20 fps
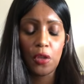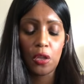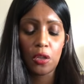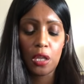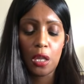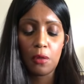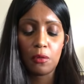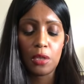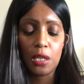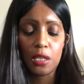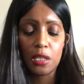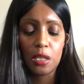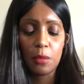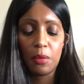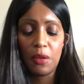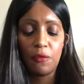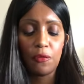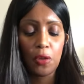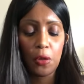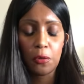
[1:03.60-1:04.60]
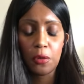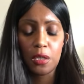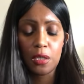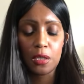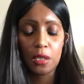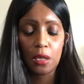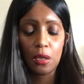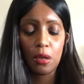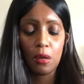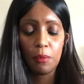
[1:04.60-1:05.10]
Virgo needs to be
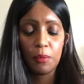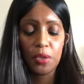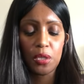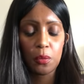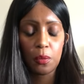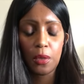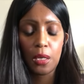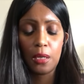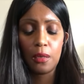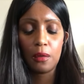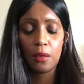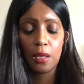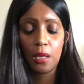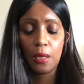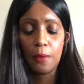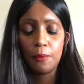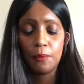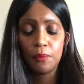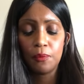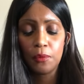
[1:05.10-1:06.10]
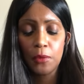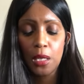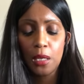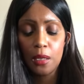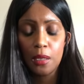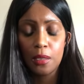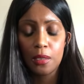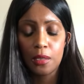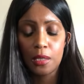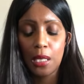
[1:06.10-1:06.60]
focusing on between the
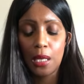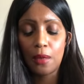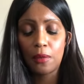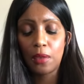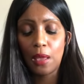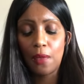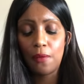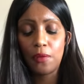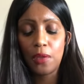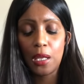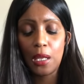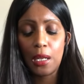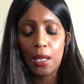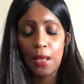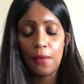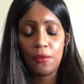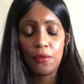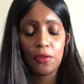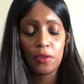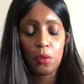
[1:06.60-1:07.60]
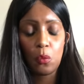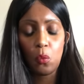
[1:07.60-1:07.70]
6th and the 11th?